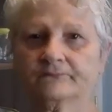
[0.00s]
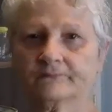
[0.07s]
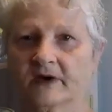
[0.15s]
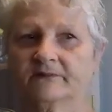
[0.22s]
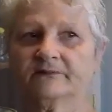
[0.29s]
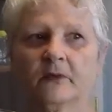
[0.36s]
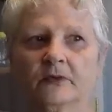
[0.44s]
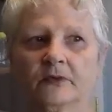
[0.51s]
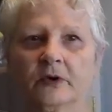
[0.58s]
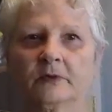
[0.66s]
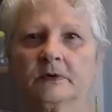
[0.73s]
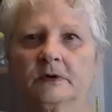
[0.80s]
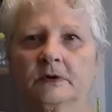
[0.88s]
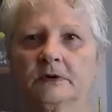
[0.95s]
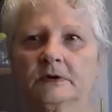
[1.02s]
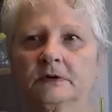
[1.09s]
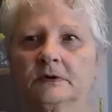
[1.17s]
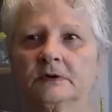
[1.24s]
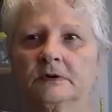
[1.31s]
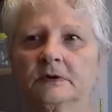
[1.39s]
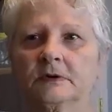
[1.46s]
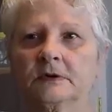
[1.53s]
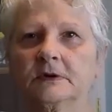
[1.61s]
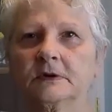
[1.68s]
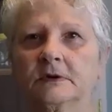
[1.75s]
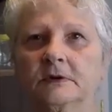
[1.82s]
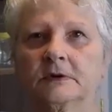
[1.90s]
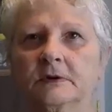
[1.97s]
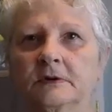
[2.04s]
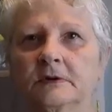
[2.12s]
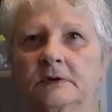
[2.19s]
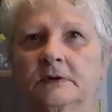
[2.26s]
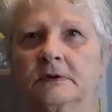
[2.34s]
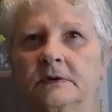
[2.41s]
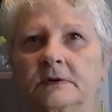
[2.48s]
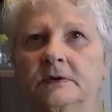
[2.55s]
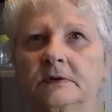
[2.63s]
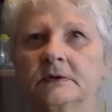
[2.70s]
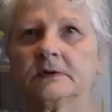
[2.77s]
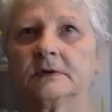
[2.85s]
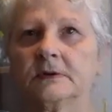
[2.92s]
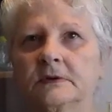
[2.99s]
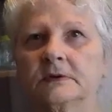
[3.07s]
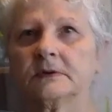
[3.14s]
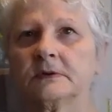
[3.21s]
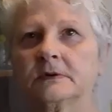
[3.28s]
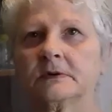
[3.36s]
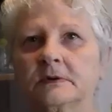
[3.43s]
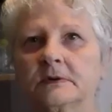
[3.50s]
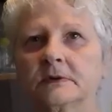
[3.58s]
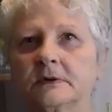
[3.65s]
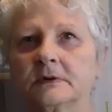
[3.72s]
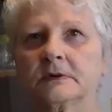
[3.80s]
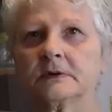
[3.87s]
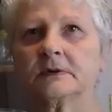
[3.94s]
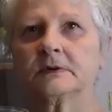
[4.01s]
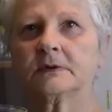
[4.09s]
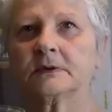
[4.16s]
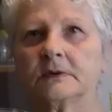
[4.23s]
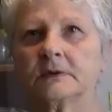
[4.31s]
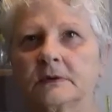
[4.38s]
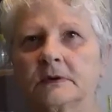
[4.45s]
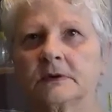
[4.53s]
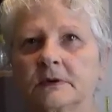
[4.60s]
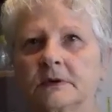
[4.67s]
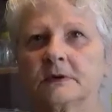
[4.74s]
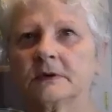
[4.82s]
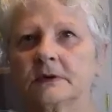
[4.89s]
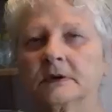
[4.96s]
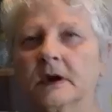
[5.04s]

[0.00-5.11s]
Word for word: My phone number. Okay. Um, well, your phone number will be public for everybody.